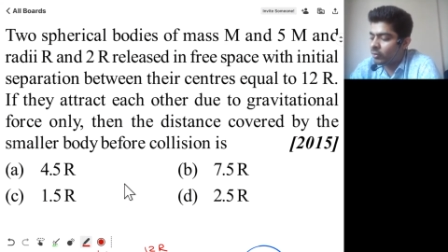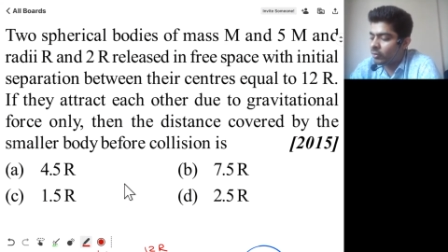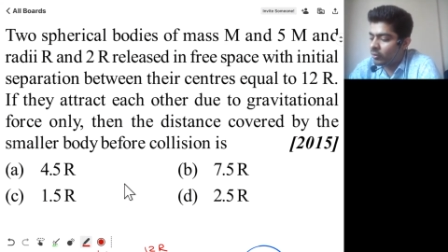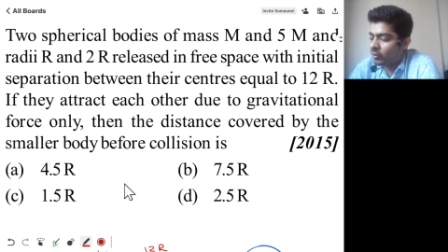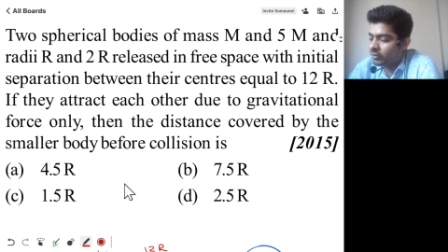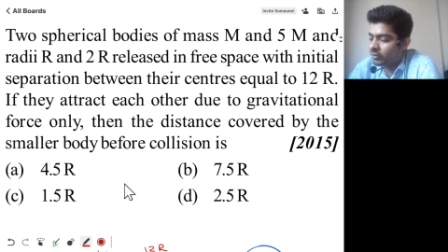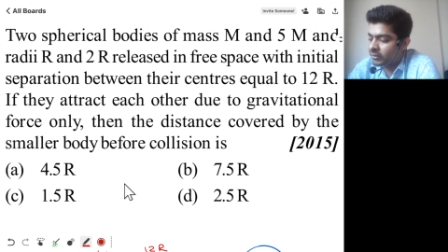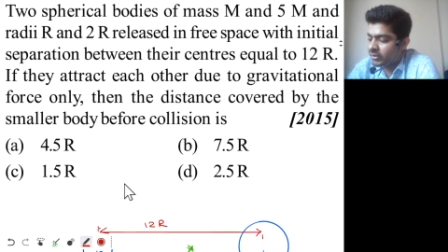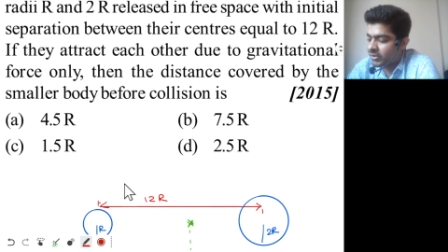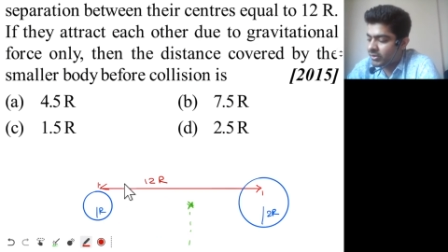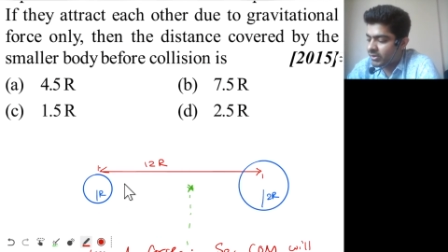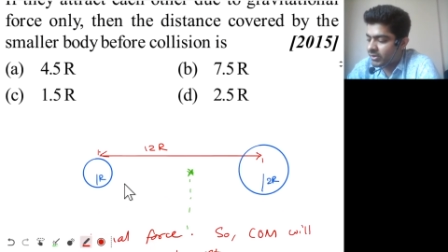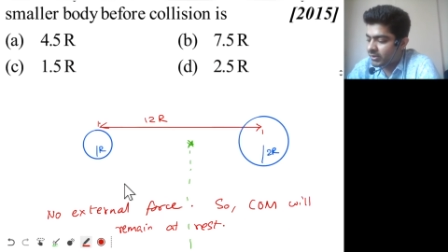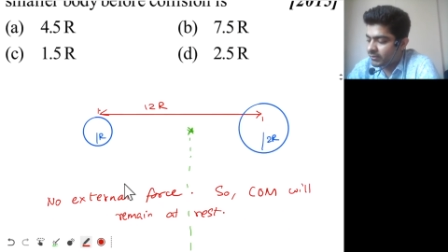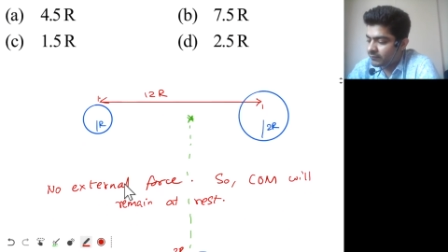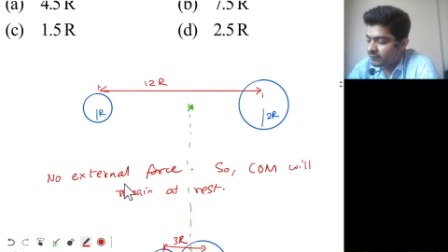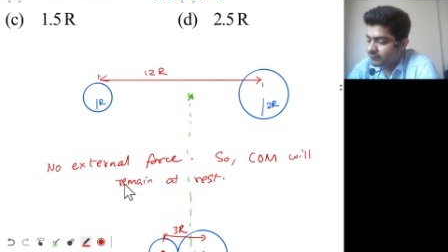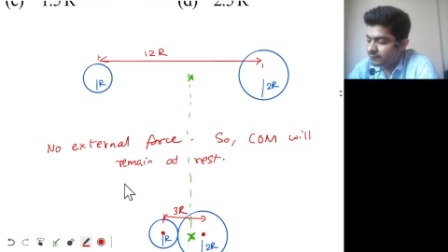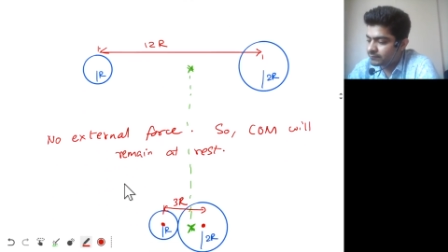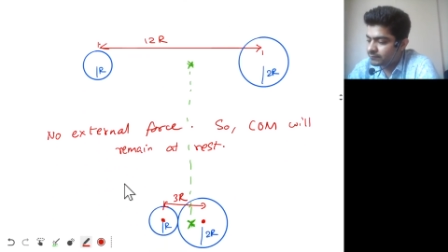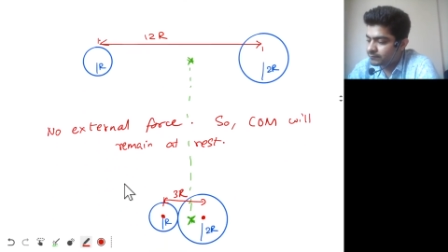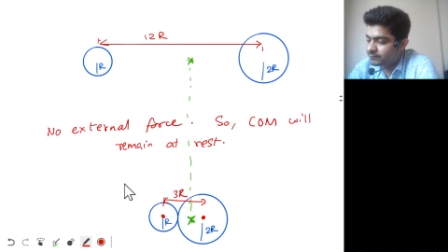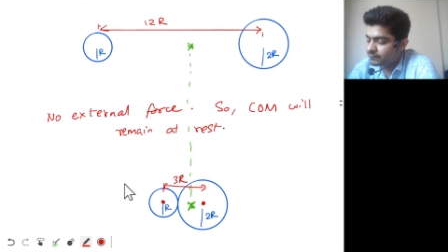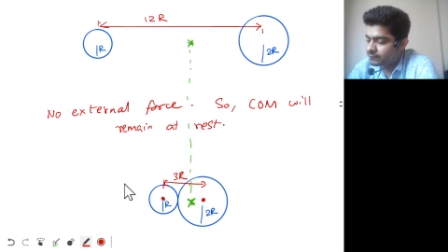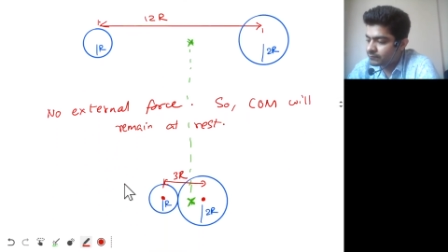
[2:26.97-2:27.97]
collision.
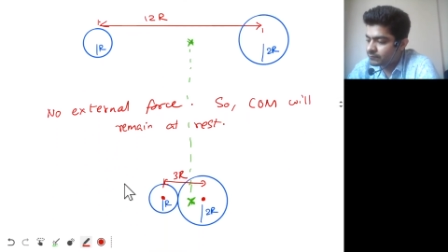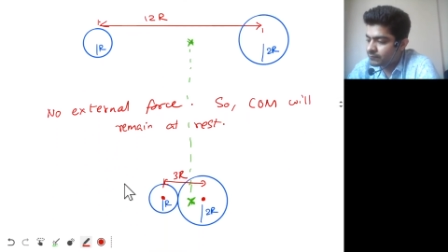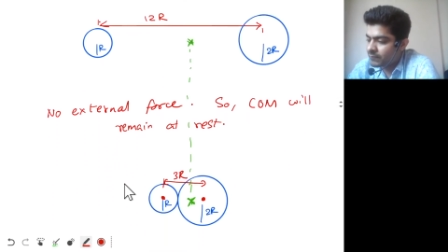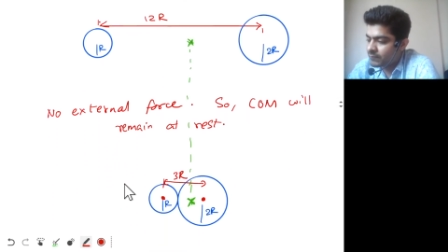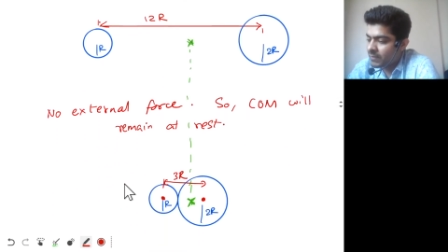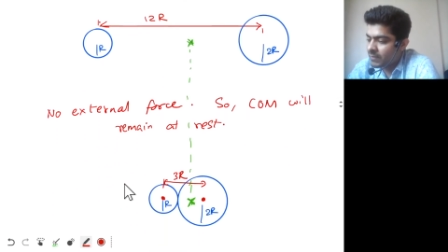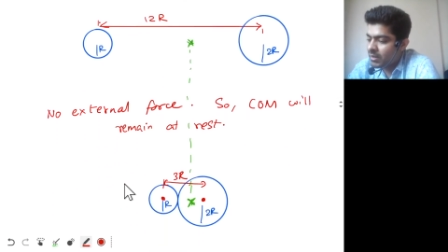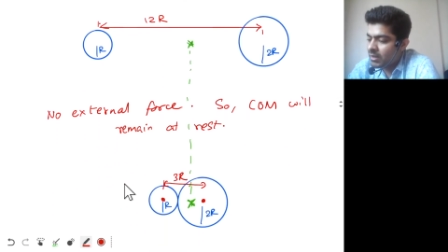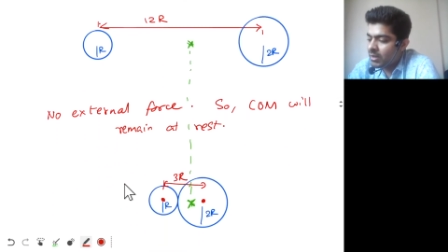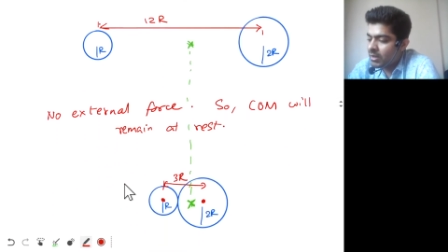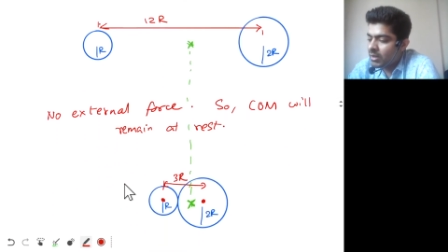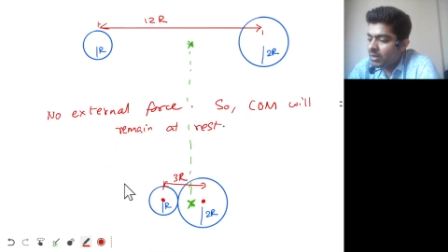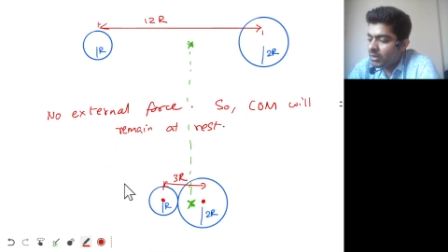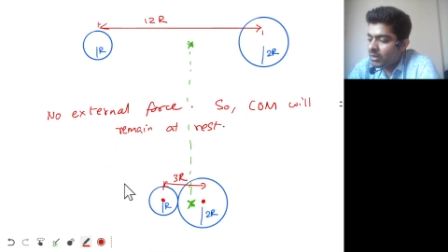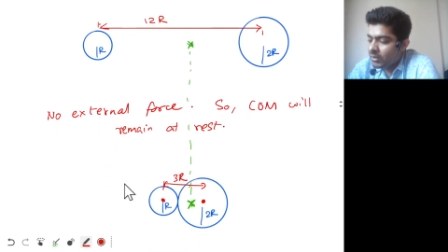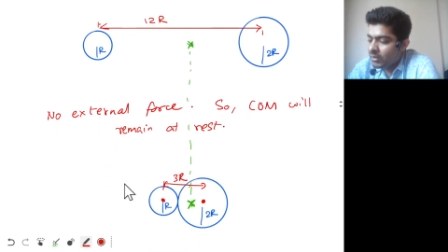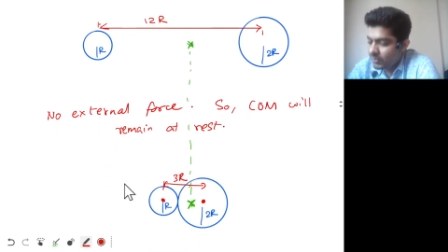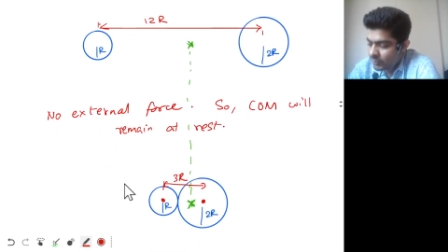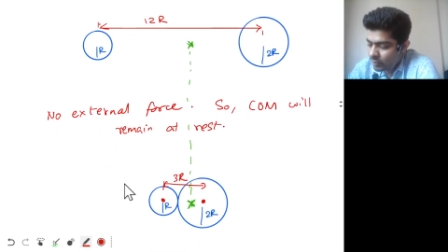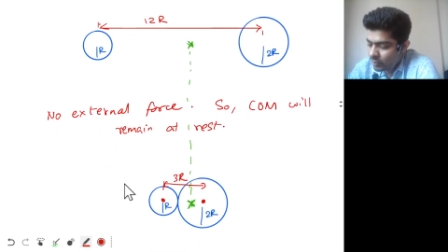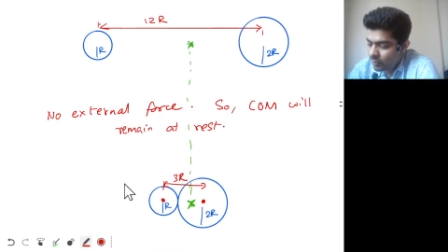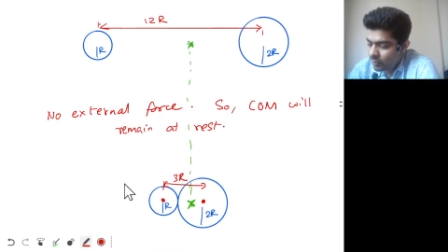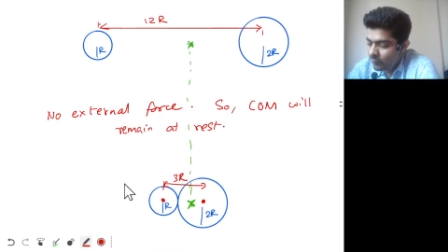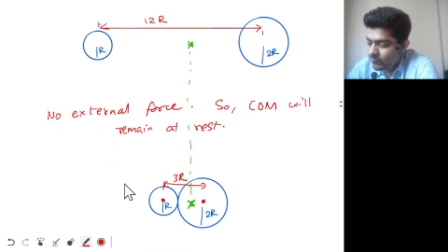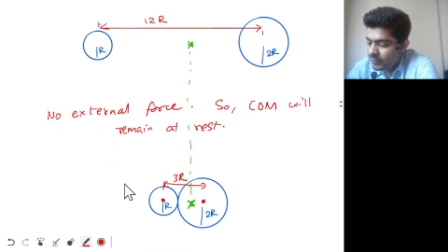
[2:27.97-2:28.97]

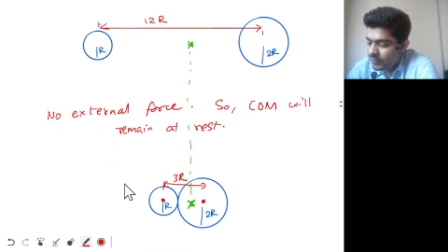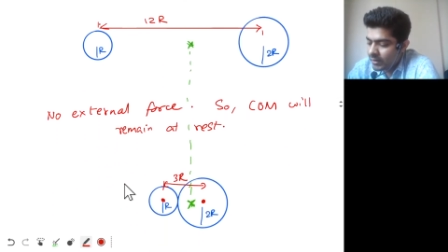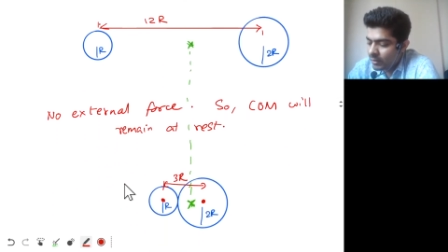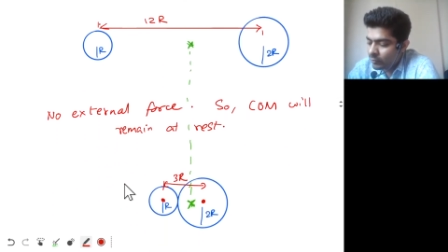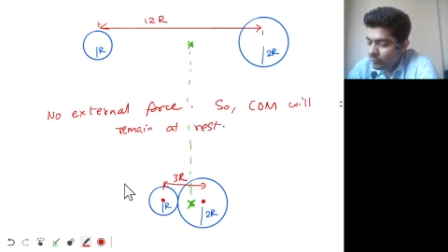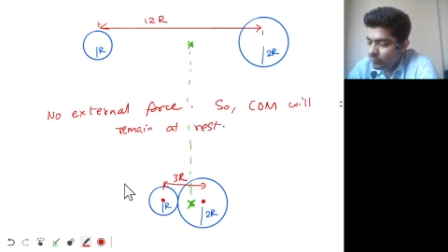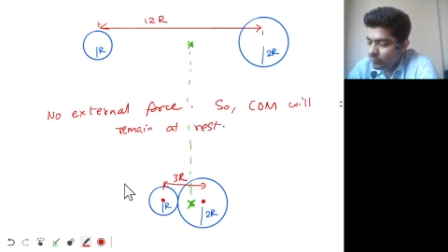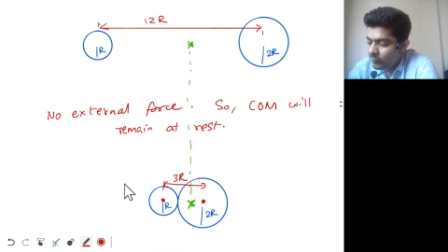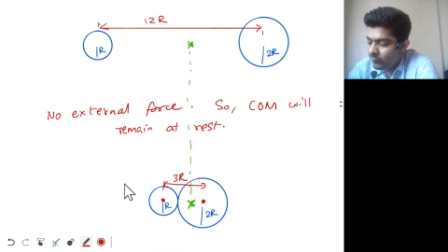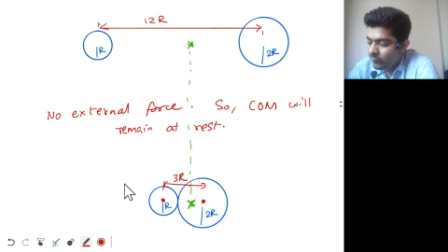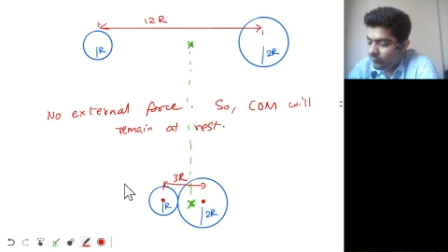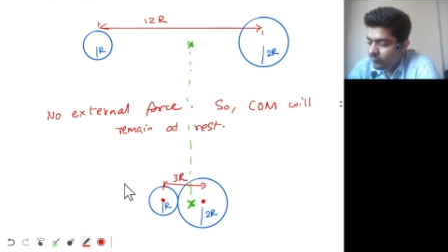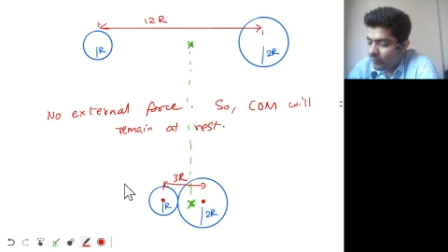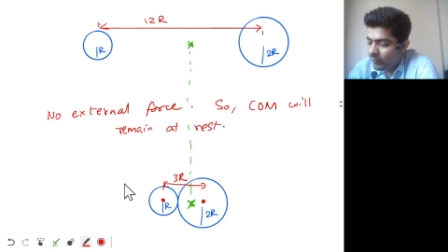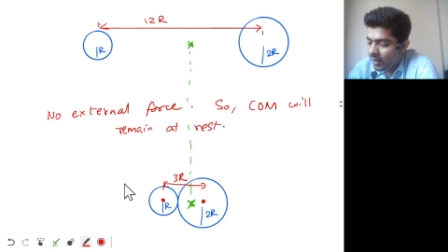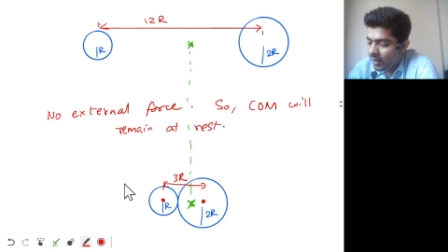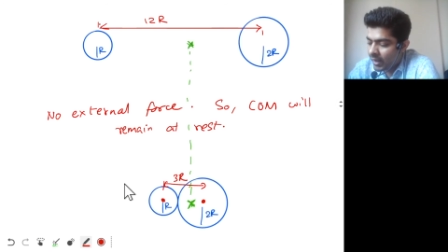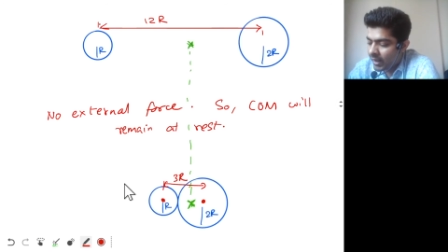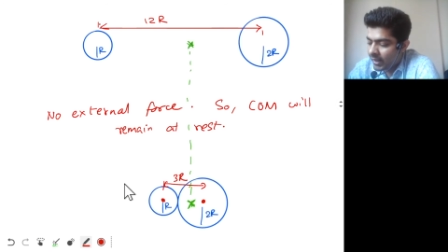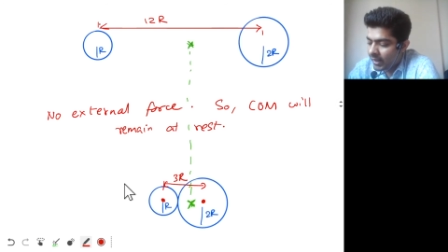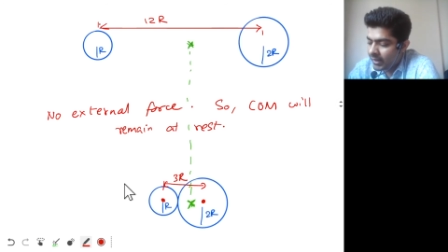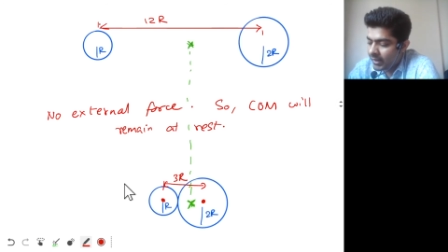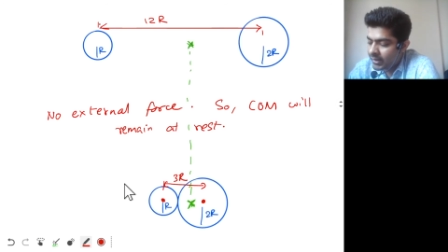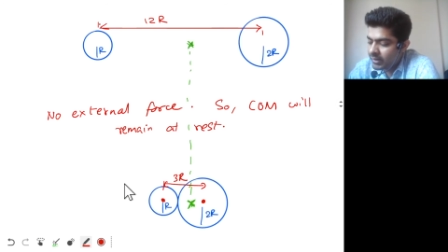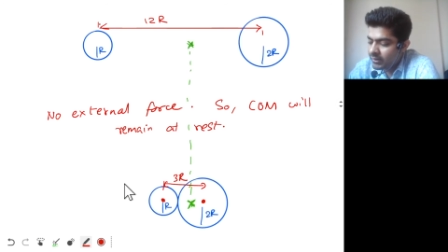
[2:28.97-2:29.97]
So we have to
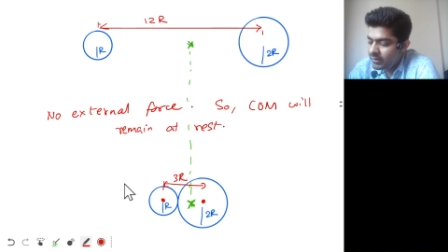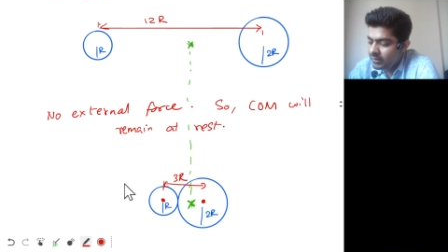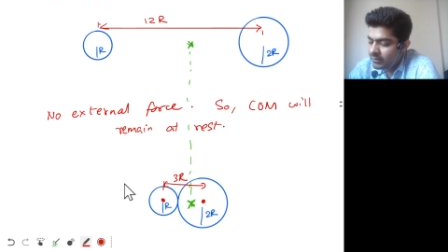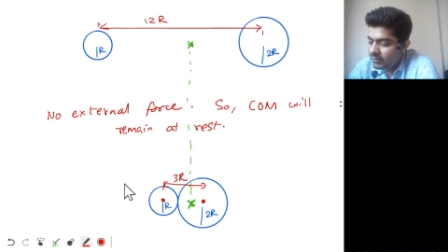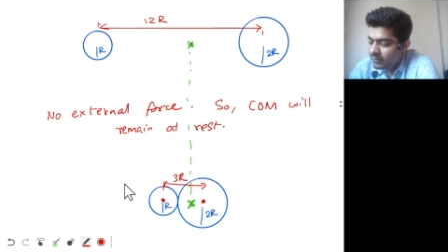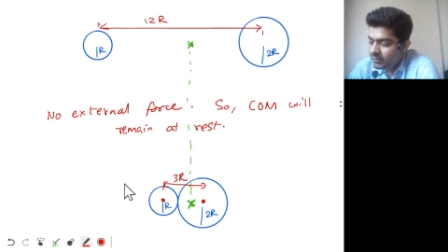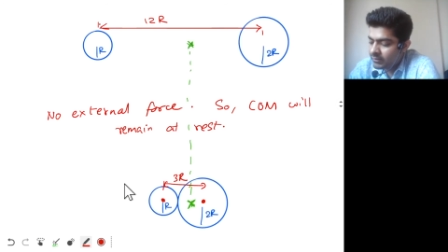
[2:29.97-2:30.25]
find